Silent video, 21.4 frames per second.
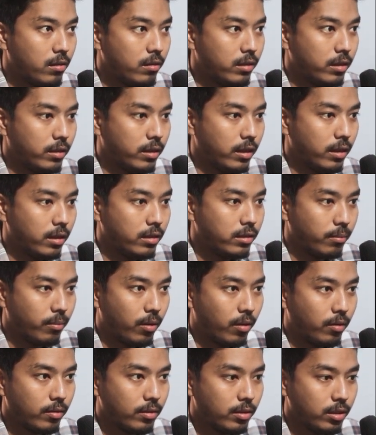details
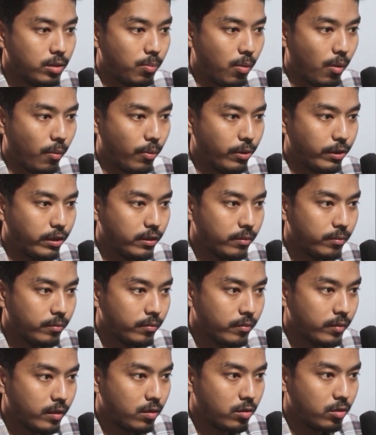about this property.
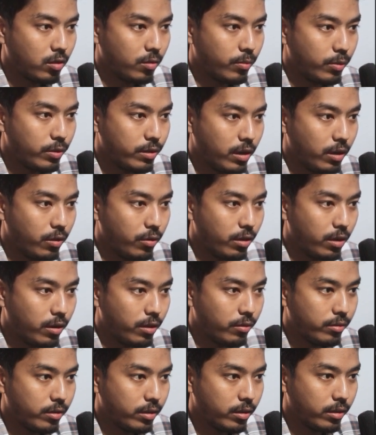So basically we are
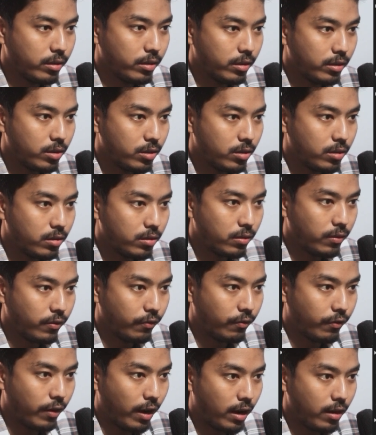using this
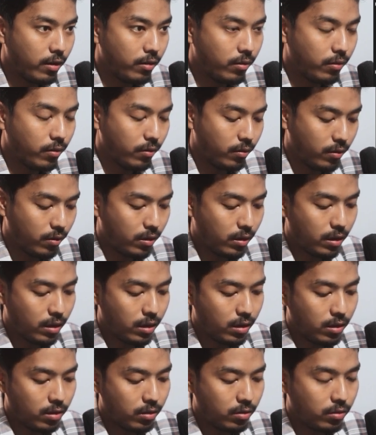value,
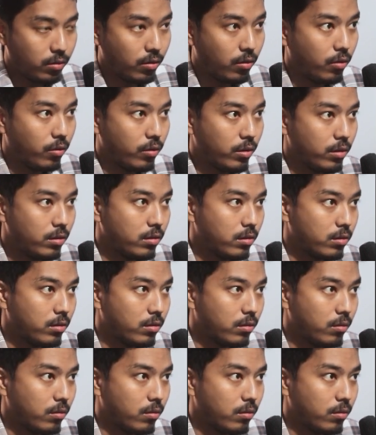so we just